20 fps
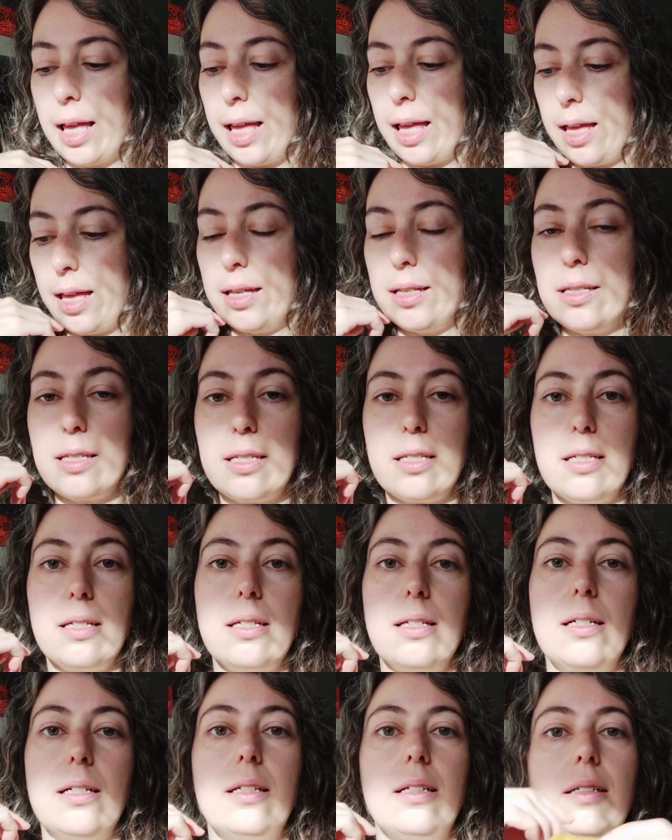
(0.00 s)
And
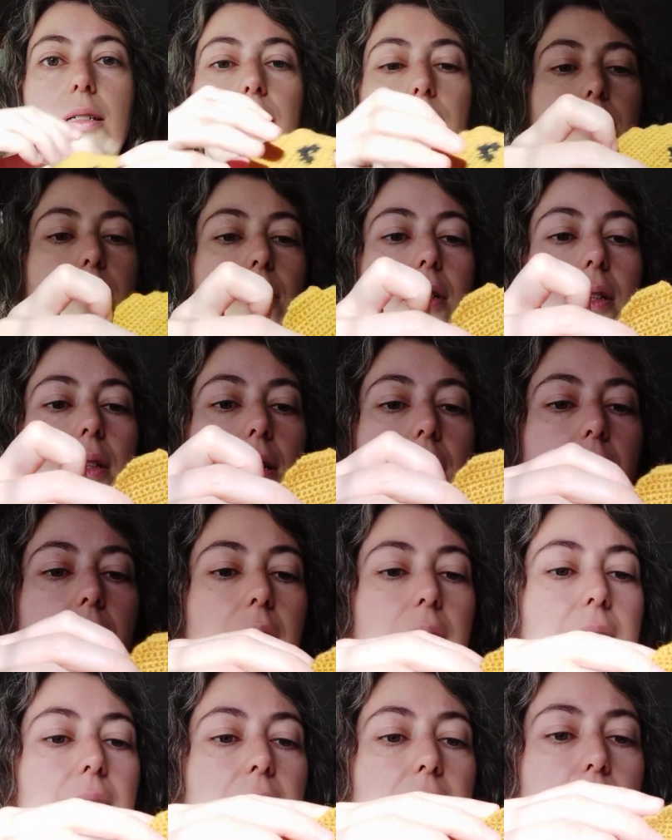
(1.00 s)

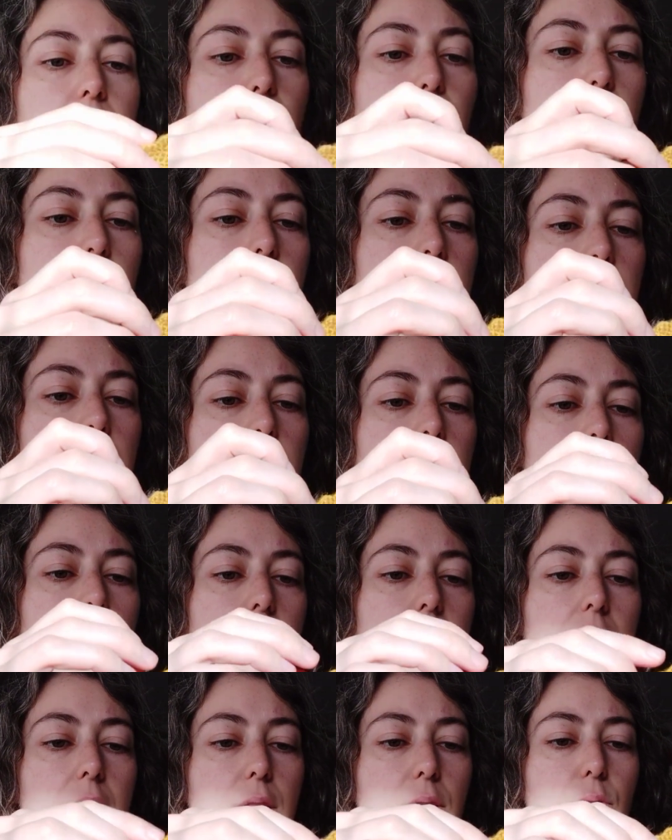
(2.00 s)
I actually
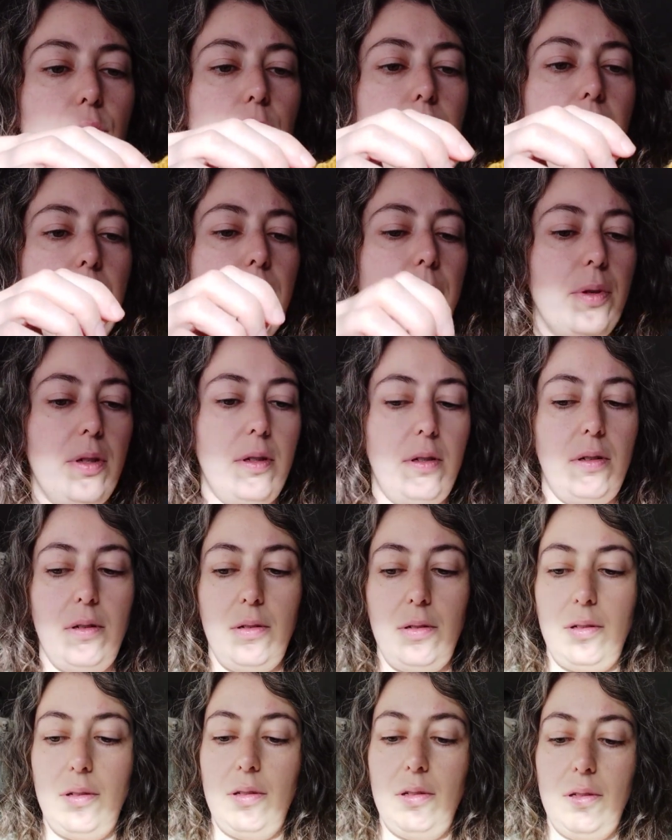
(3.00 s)
can't remember
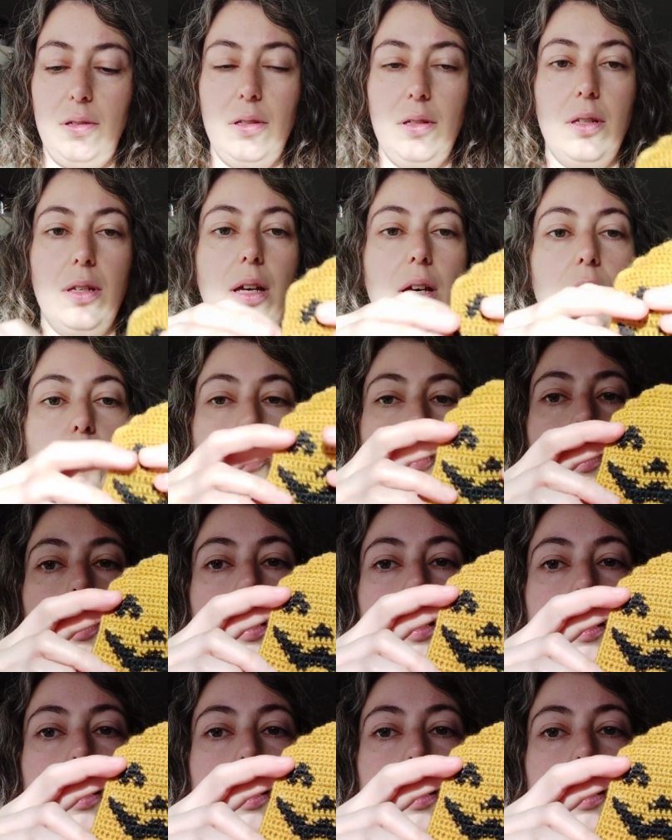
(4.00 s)
now